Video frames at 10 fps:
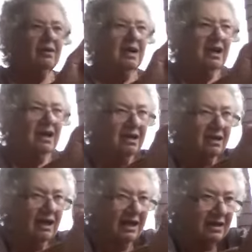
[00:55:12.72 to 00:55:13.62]
Okay.
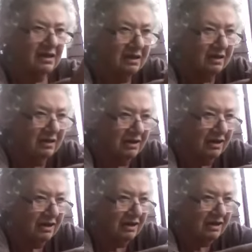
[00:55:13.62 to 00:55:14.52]

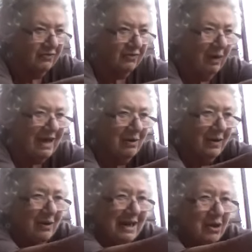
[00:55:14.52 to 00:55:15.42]
It's,
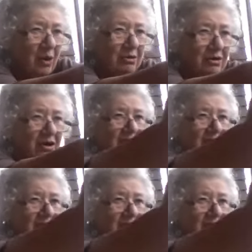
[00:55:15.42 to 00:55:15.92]
wait, hold